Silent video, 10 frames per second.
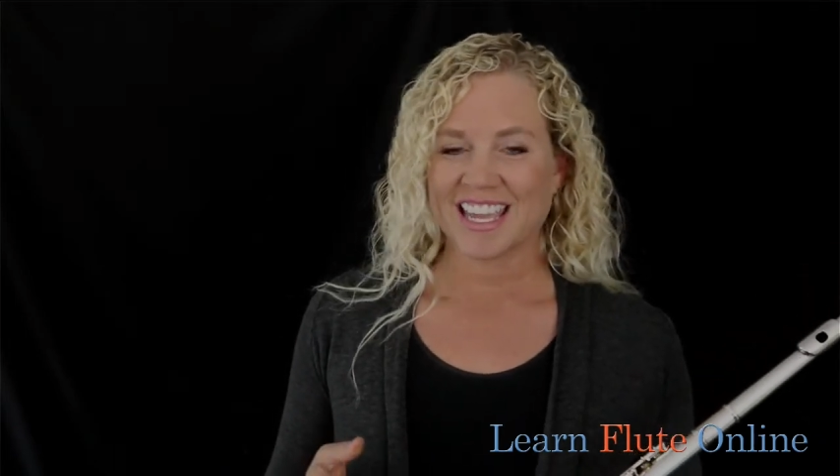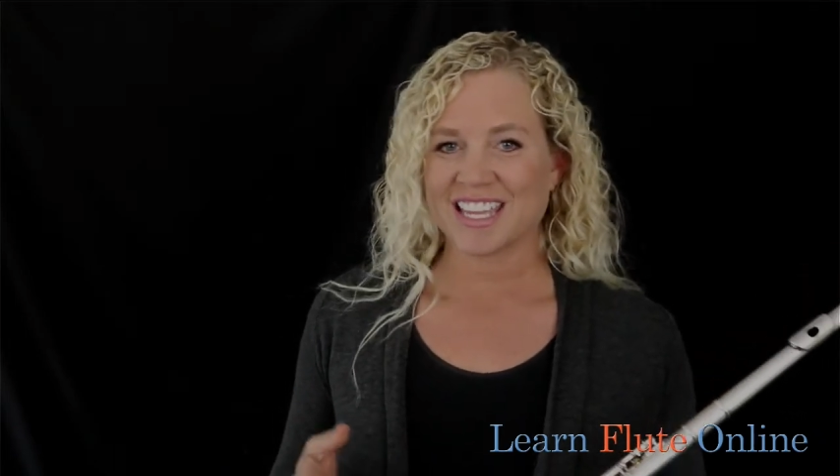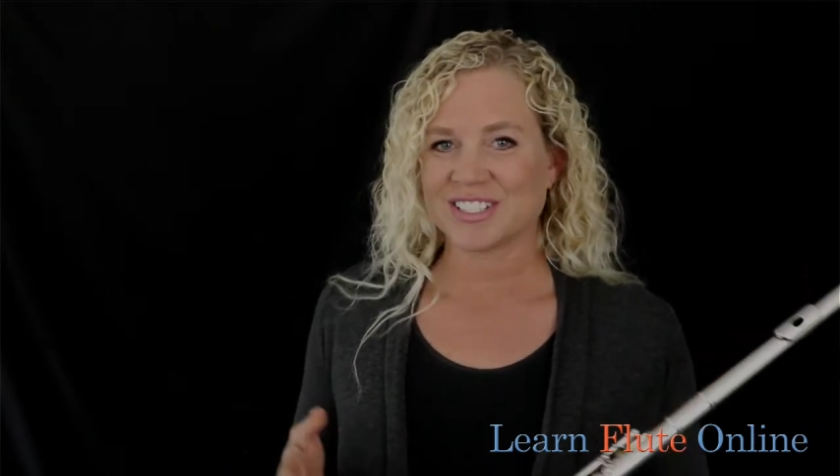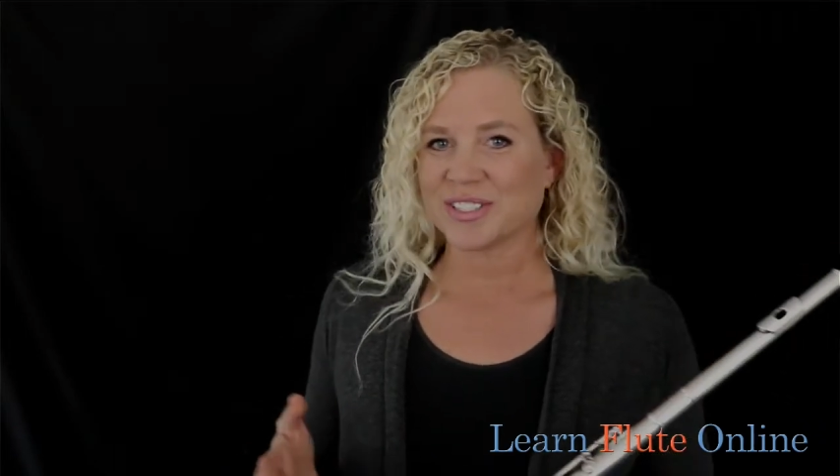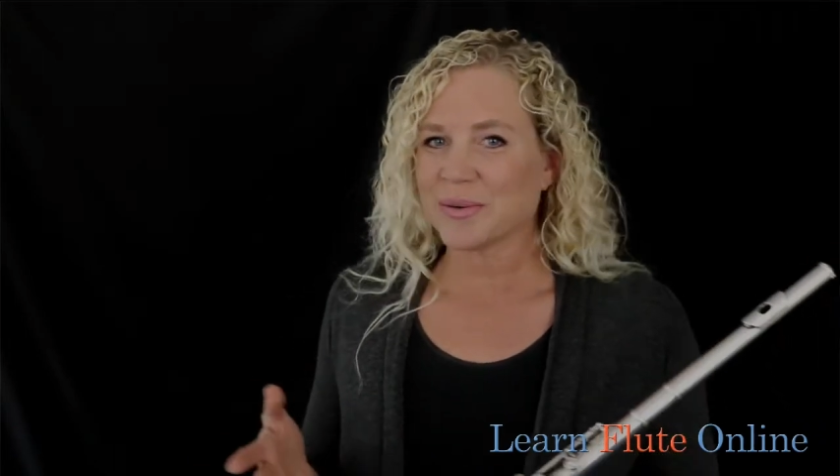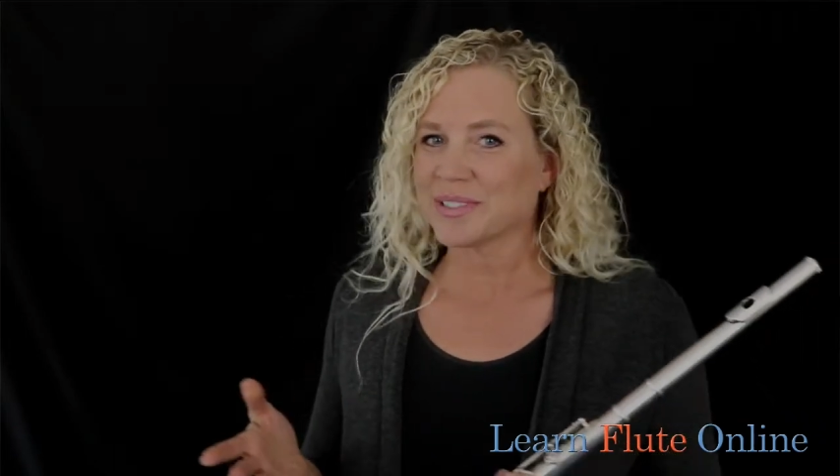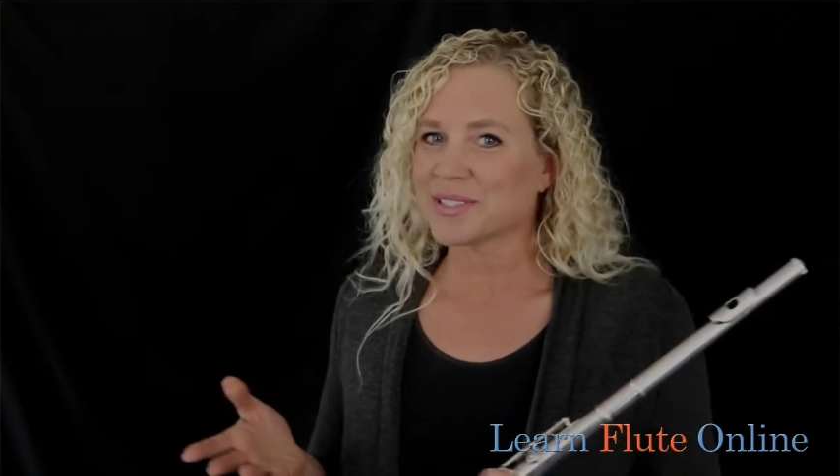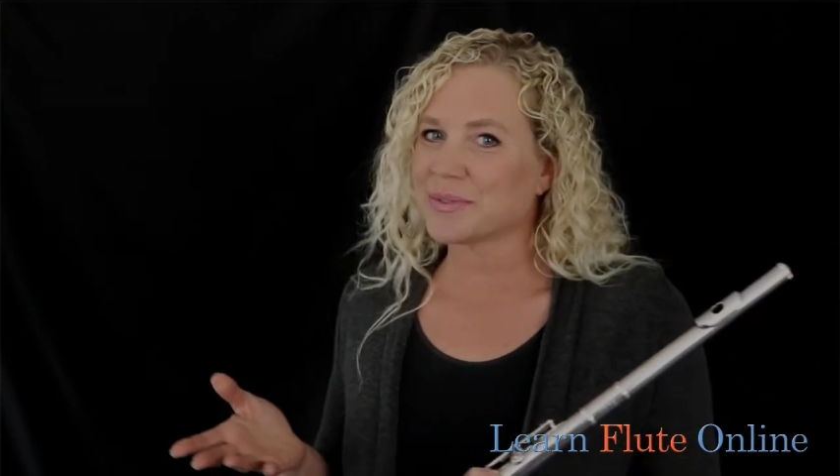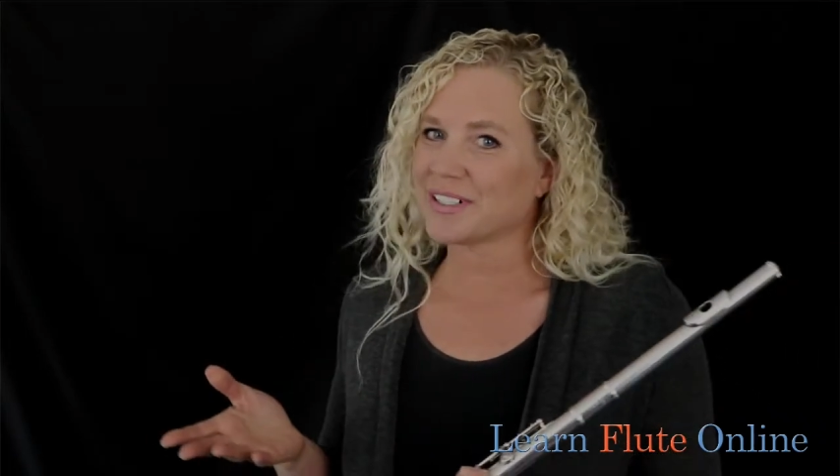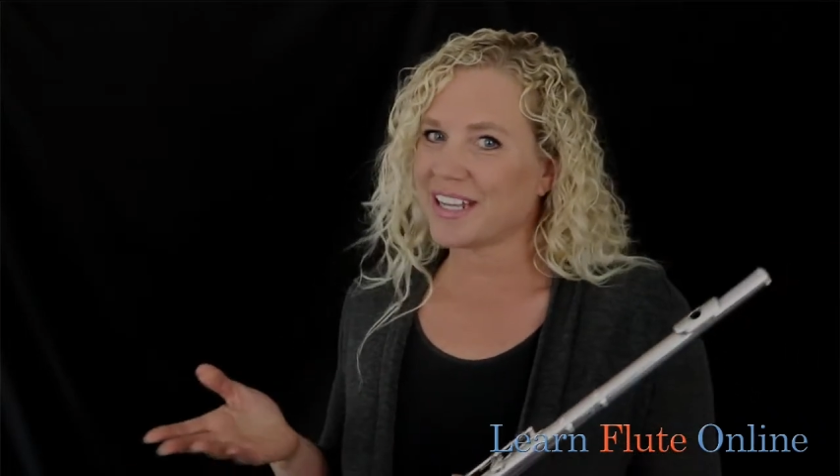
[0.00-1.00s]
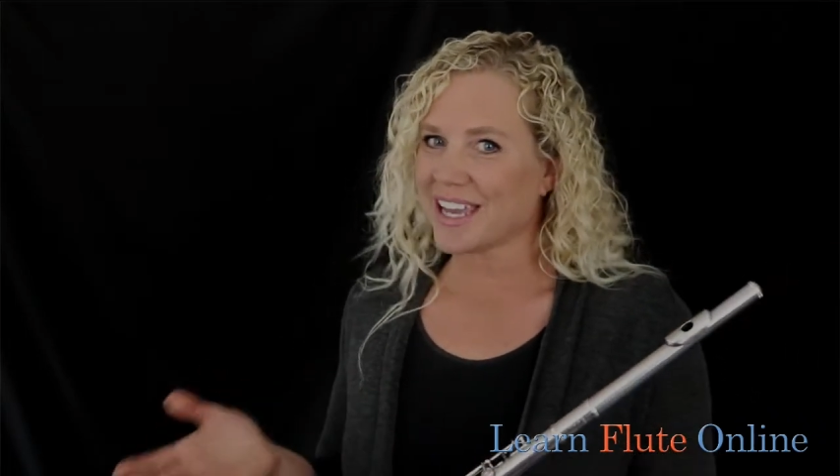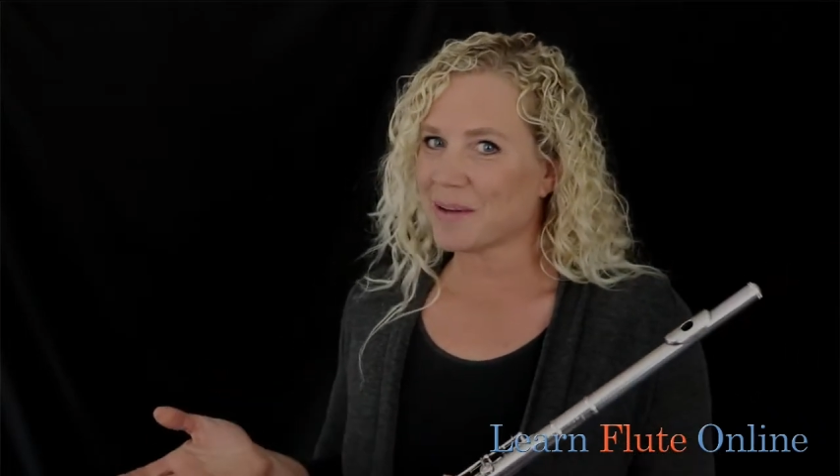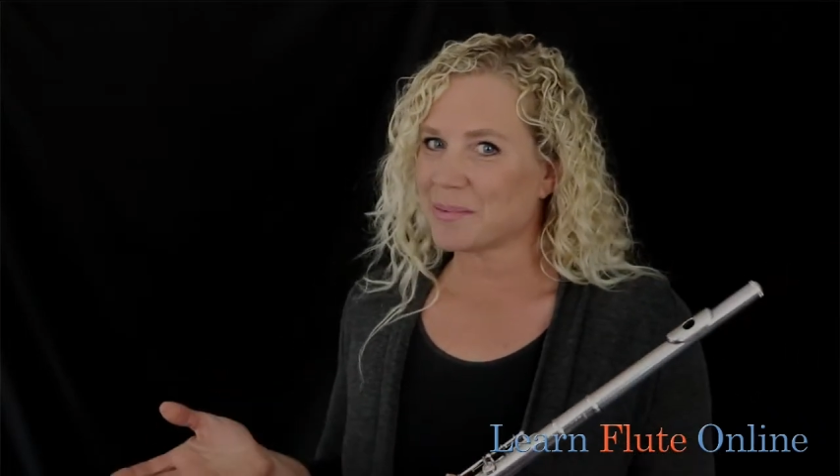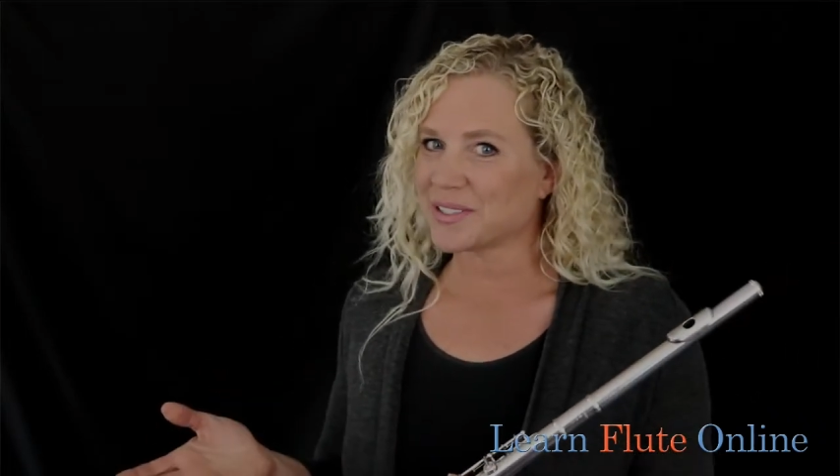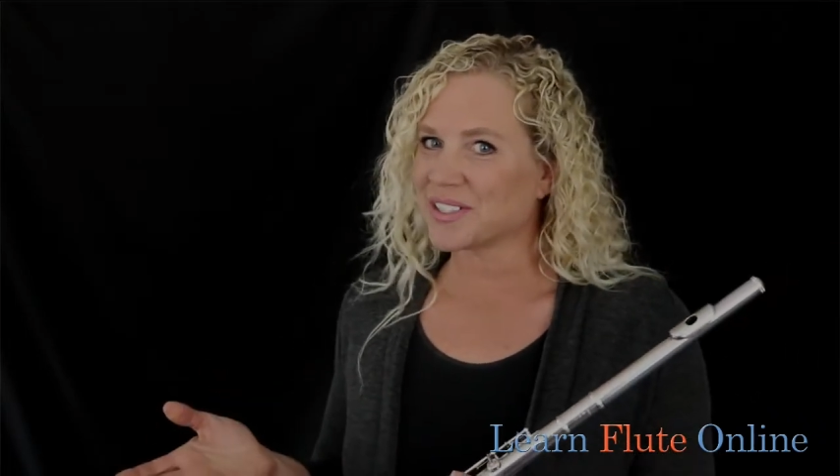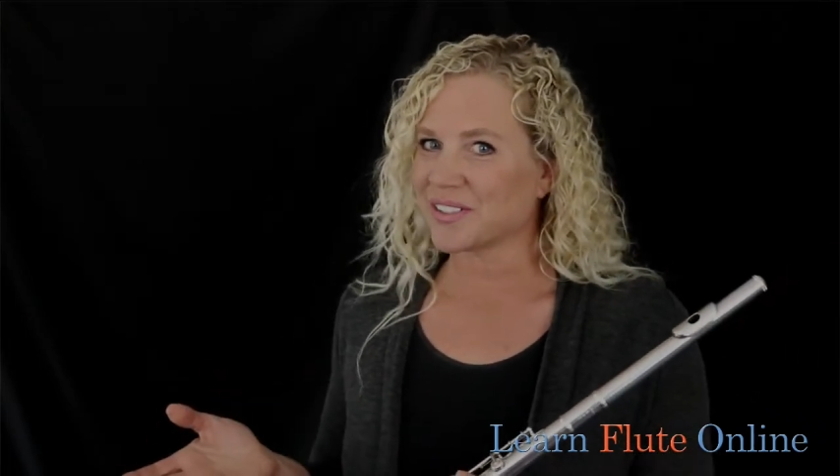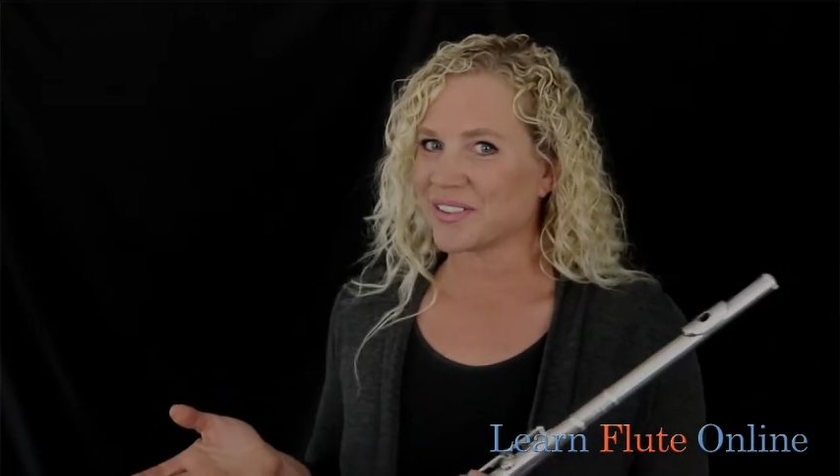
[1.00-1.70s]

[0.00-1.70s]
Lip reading: and so is the word aperture.